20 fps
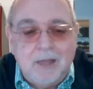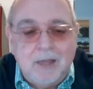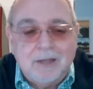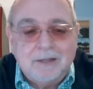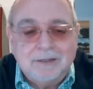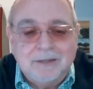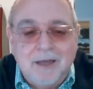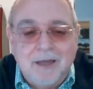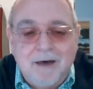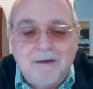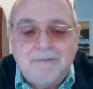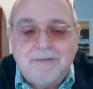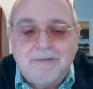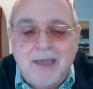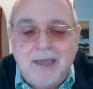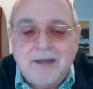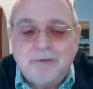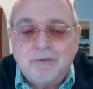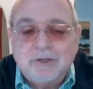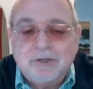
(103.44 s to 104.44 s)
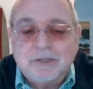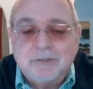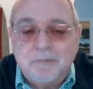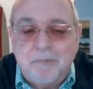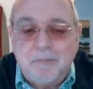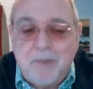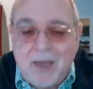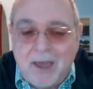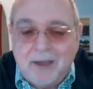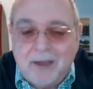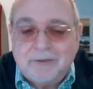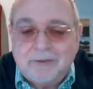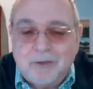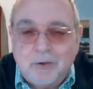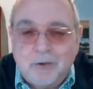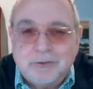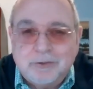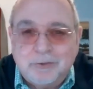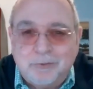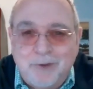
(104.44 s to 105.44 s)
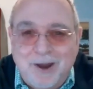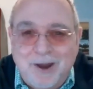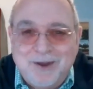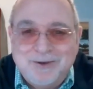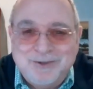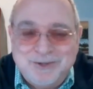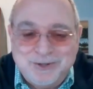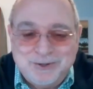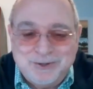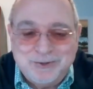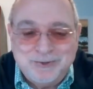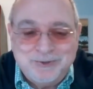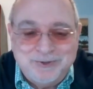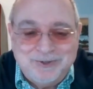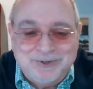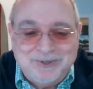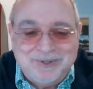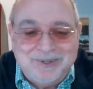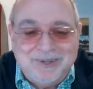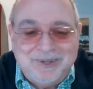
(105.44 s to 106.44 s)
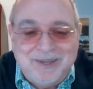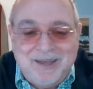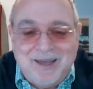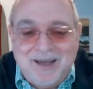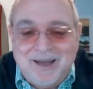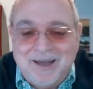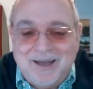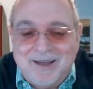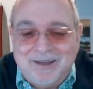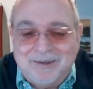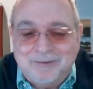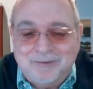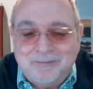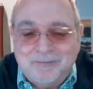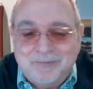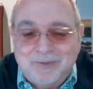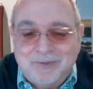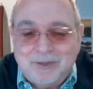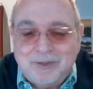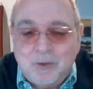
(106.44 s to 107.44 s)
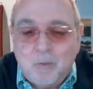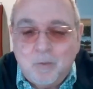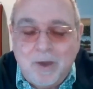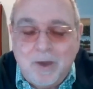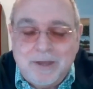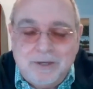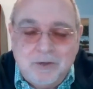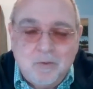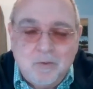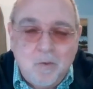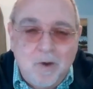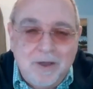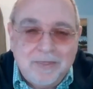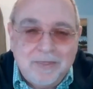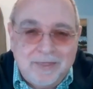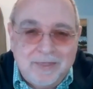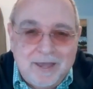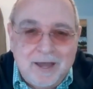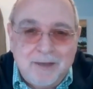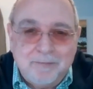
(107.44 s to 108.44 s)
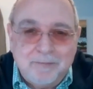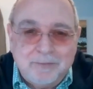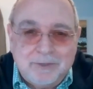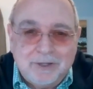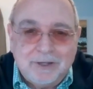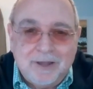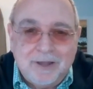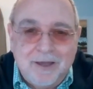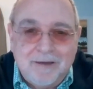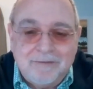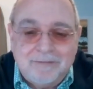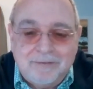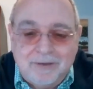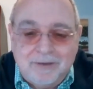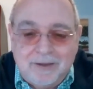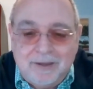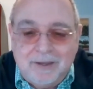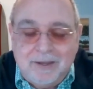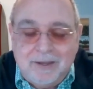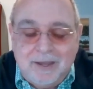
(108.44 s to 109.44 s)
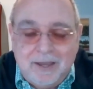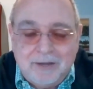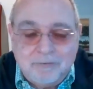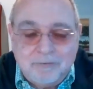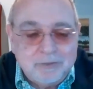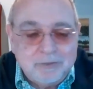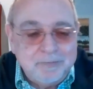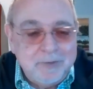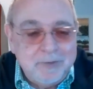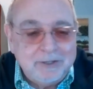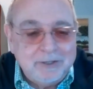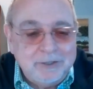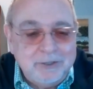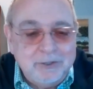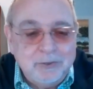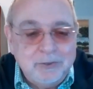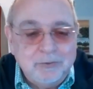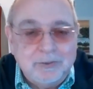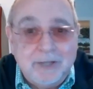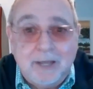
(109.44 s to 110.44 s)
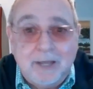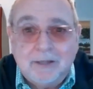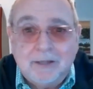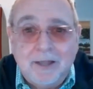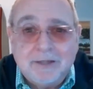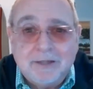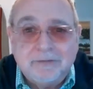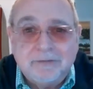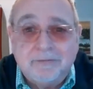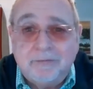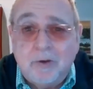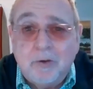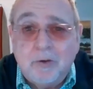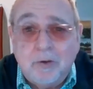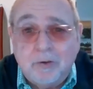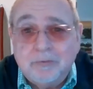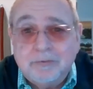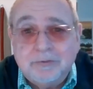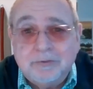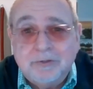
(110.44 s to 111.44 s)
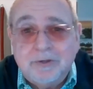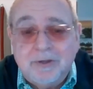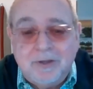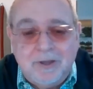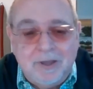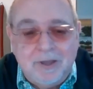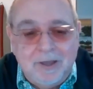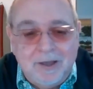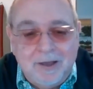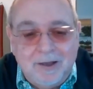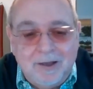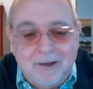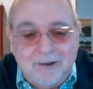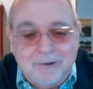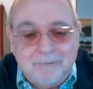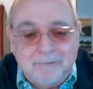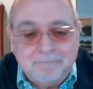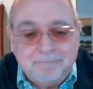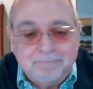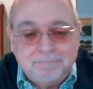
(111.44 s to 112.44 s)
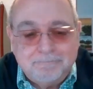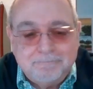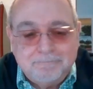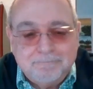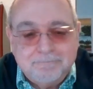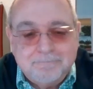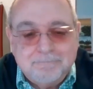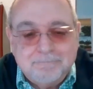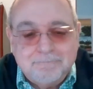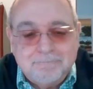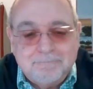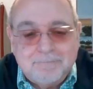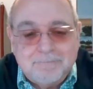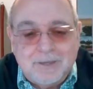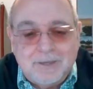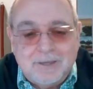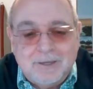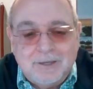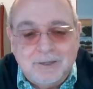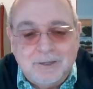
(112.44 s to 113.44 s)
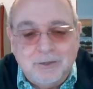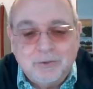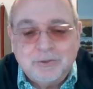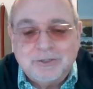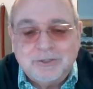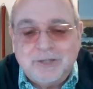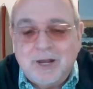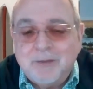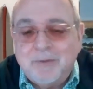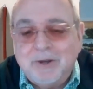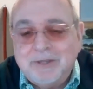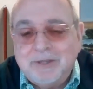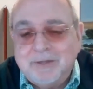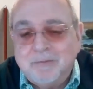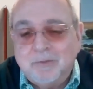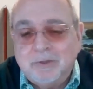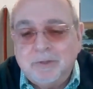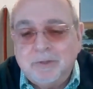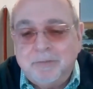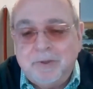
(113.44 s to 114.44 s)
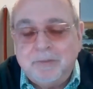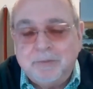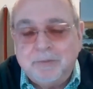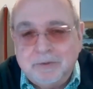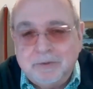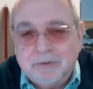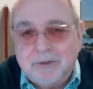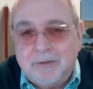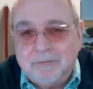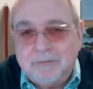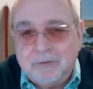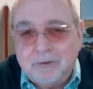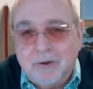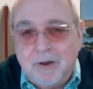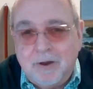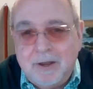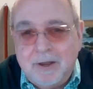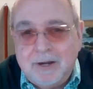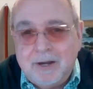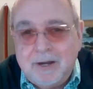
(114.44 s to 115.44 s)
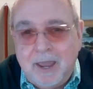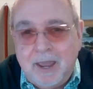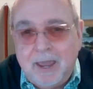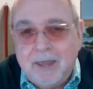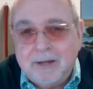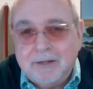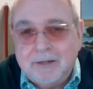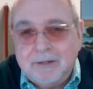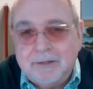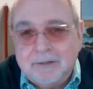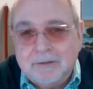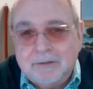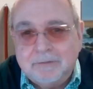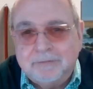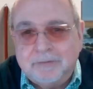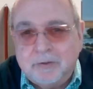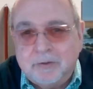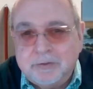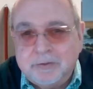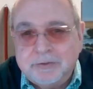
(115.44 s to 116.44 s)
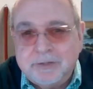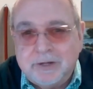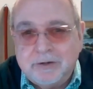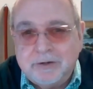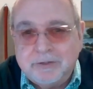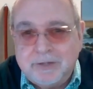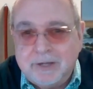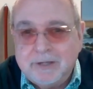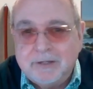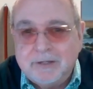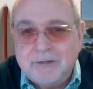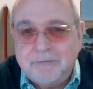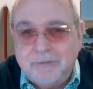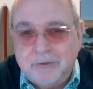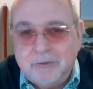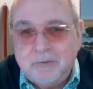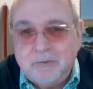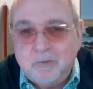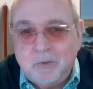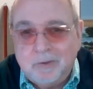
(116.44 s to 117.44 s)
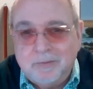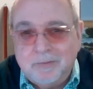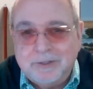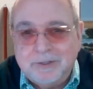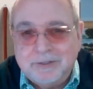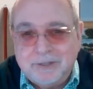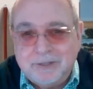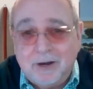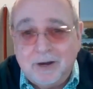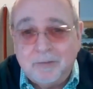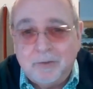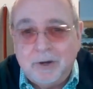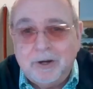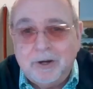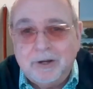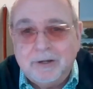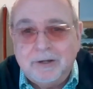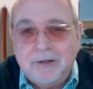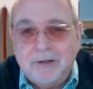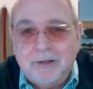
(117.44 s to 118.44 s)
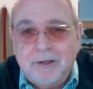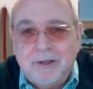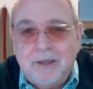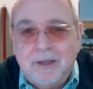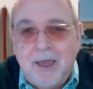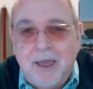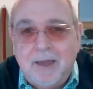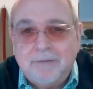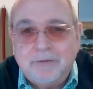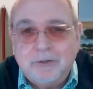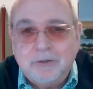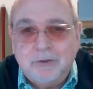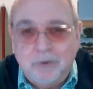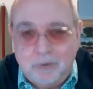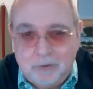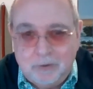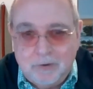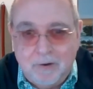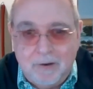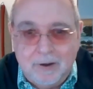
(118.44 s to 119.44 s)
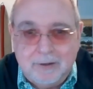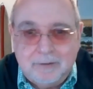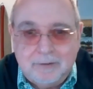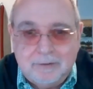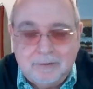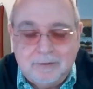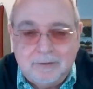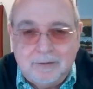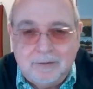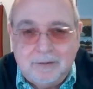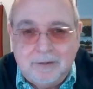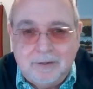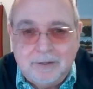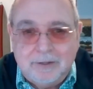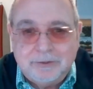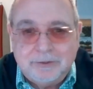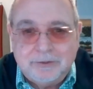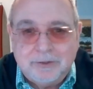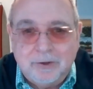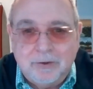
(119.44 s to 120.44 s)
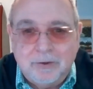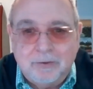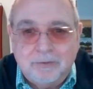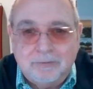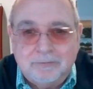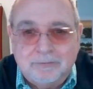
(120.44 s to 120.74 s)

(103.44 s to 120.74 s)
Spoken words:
Love and respect those around you the way you want them to love and respect you. Take lots of photos. You'll celebrate them when the people you love are gone, and the photos that are taken of you will be celebrated after you're gone. So